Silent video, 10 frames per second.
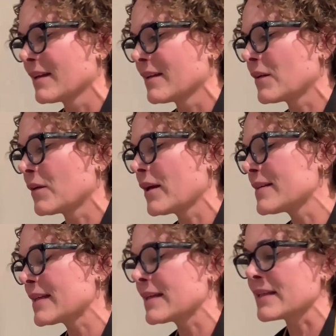So
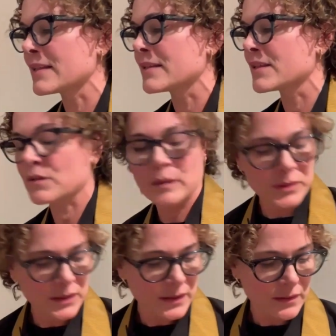here's a nice
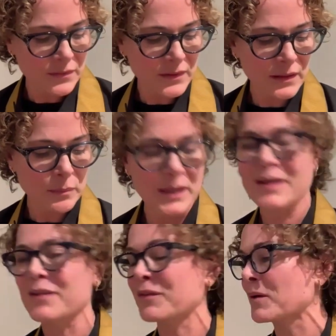description of
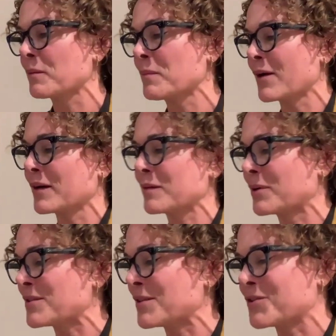Aabana from an American
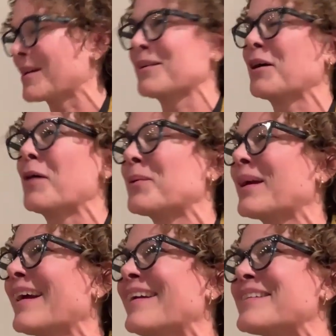person trying to
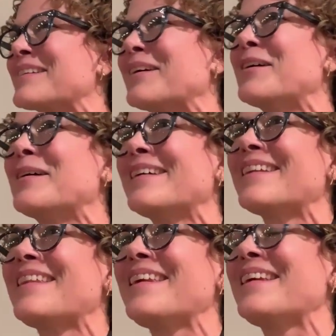comprehend
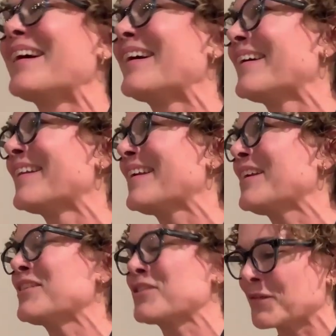the
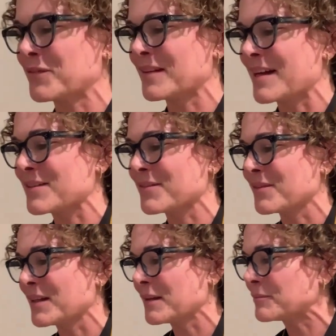Eastern
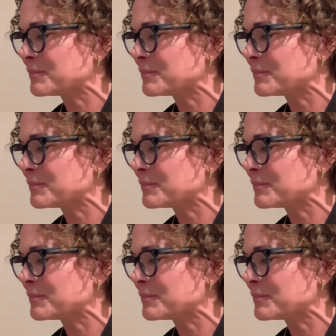philosophy.